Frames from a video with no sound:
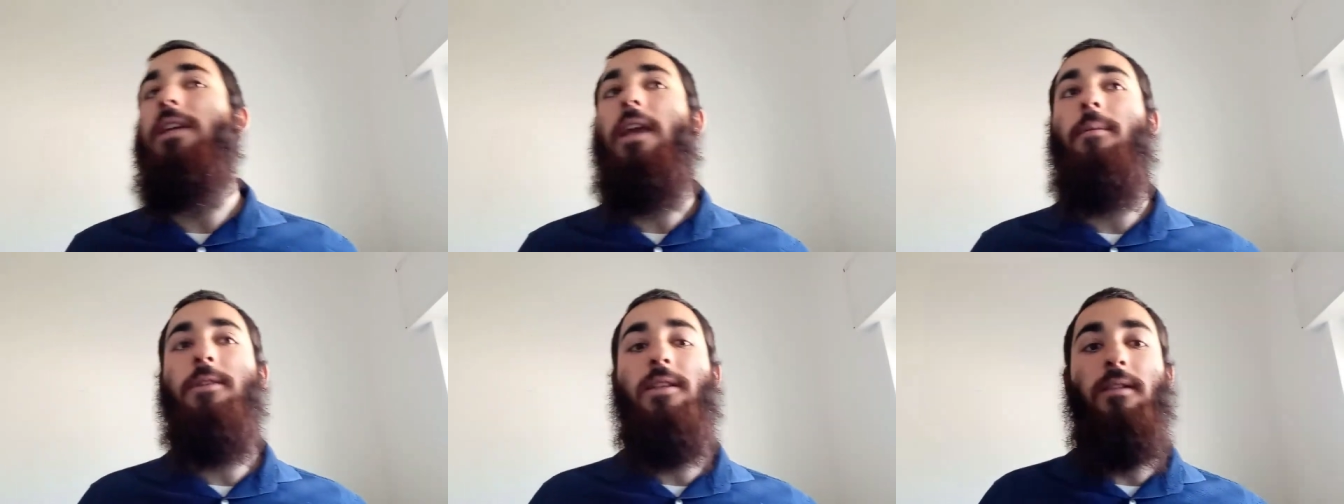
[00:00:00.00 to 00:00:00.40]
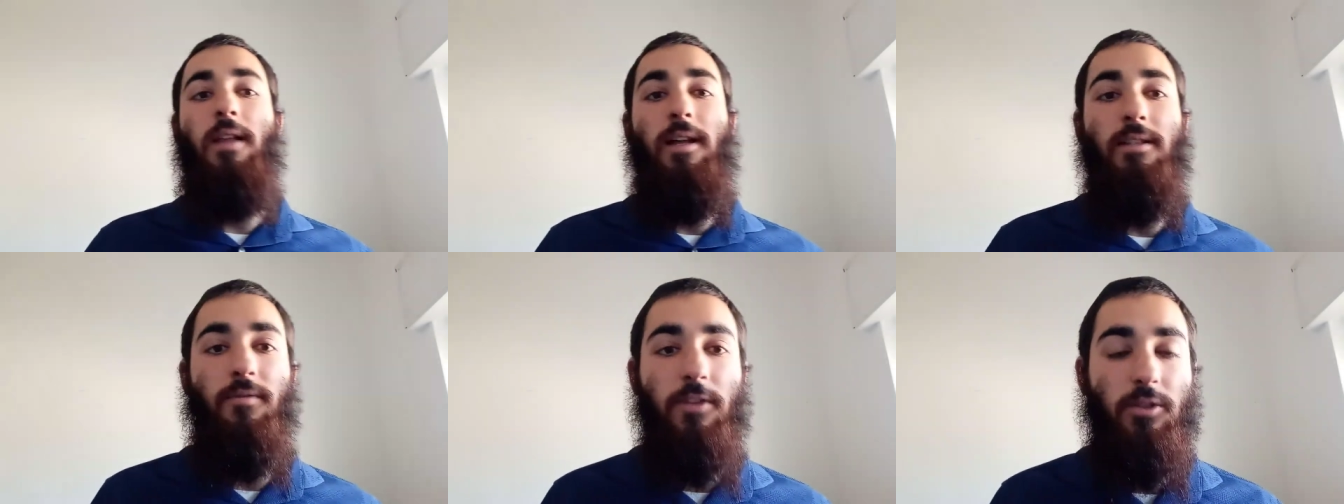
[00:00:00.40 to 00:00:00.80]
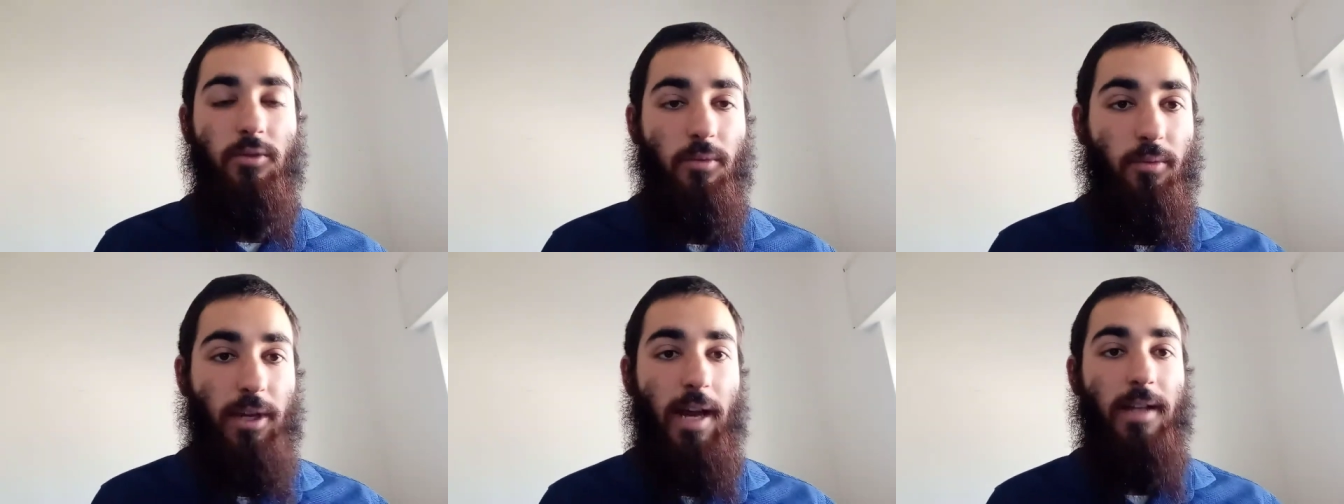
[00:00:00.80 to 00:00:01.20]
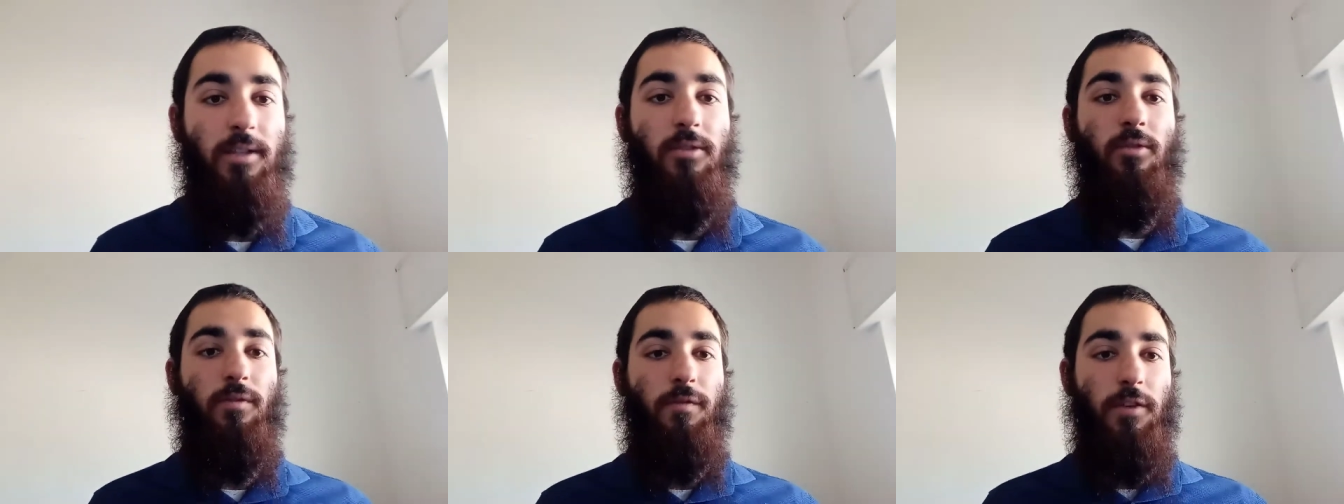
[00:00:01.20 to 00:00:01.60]
came into the land of Israel, we had to
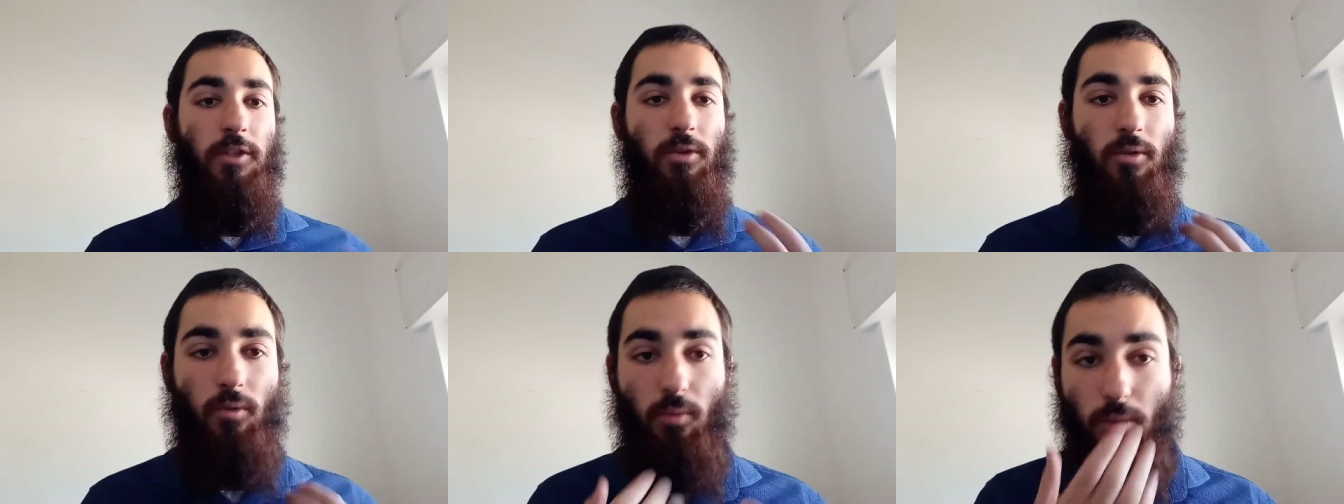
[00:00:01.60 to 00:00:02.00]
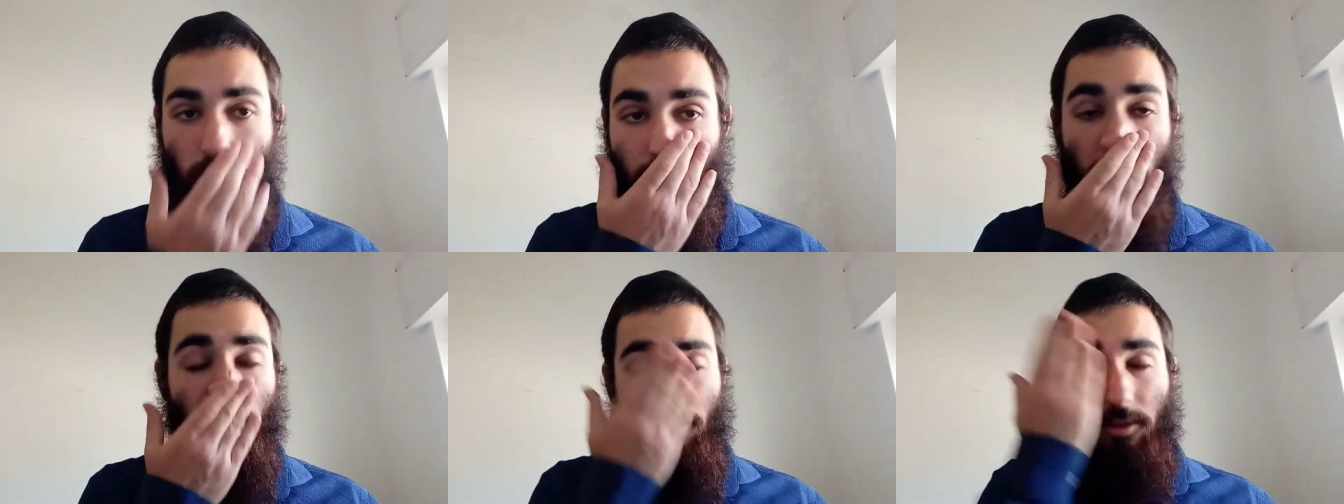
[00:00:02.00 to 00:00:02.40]
do physical work.